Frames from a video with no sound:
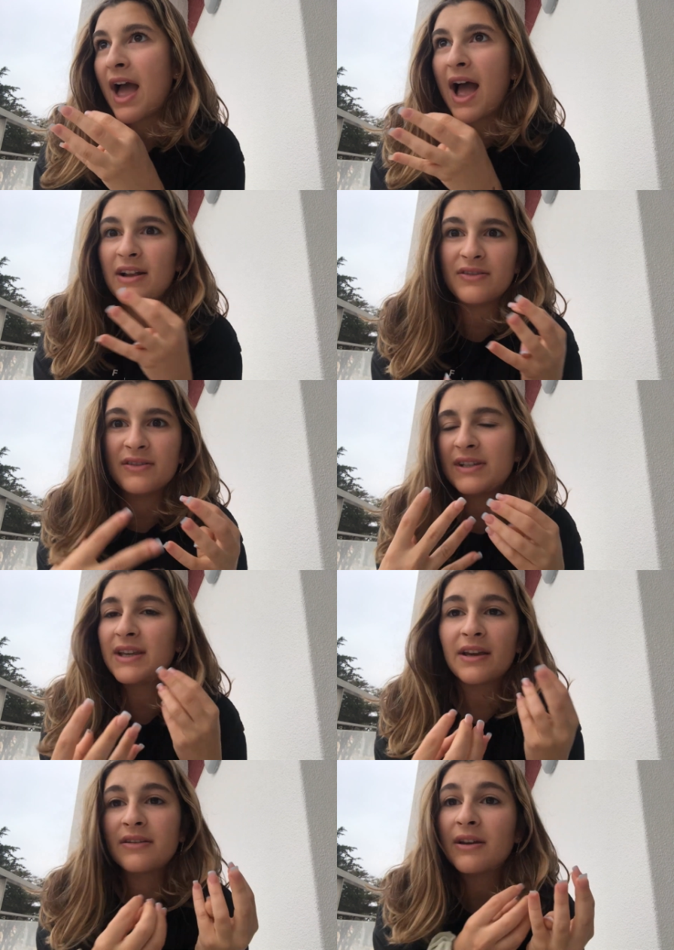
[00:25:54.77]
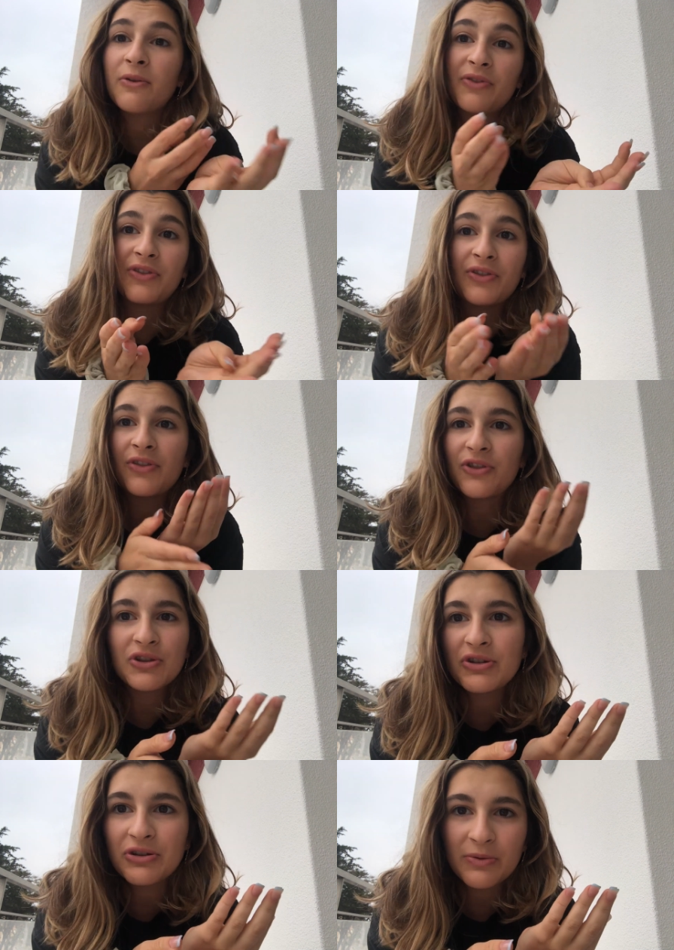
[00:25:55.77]
And yeah, it, the
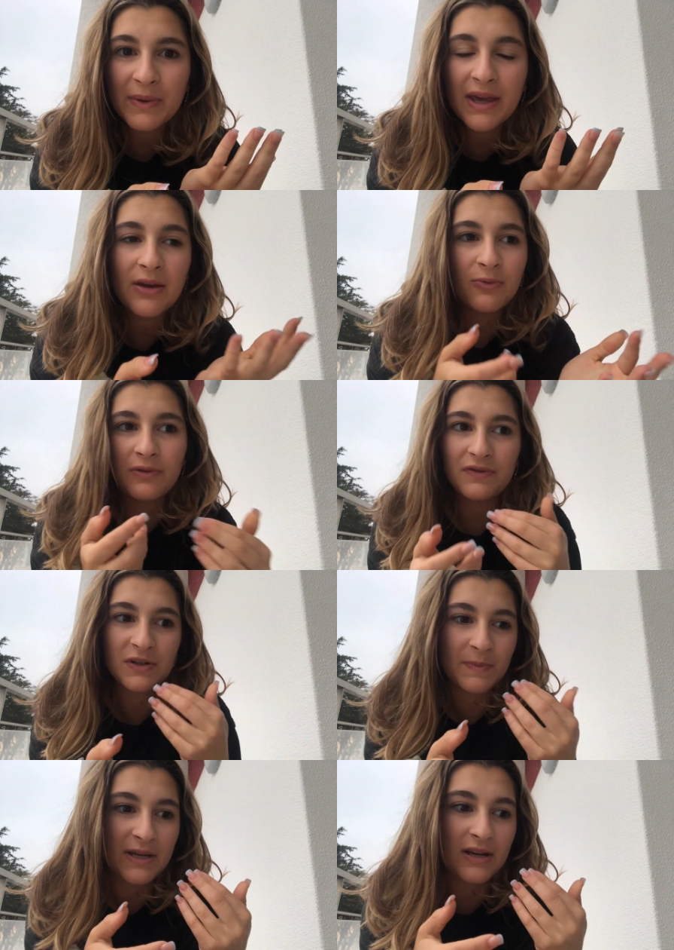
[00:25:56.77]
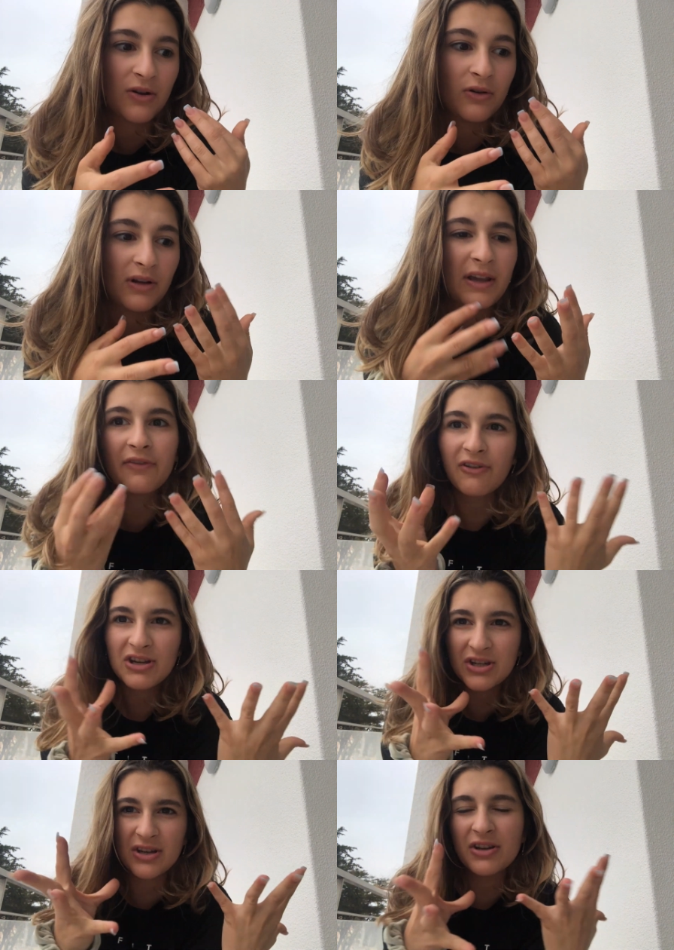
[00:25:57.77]
tuna baguette would have just been a lot like
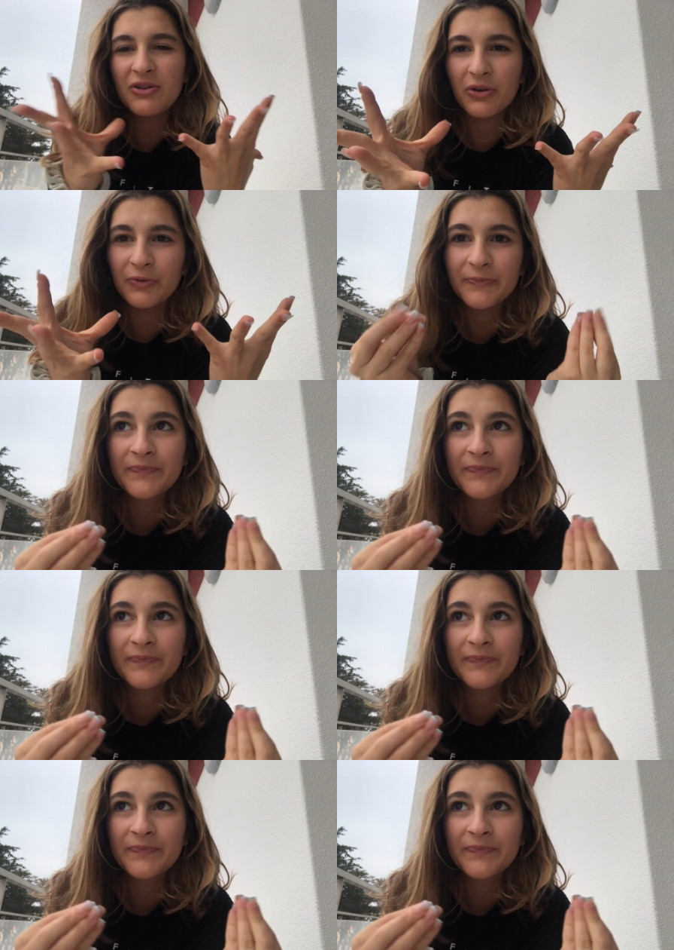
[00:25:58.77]
fresher, I don't know,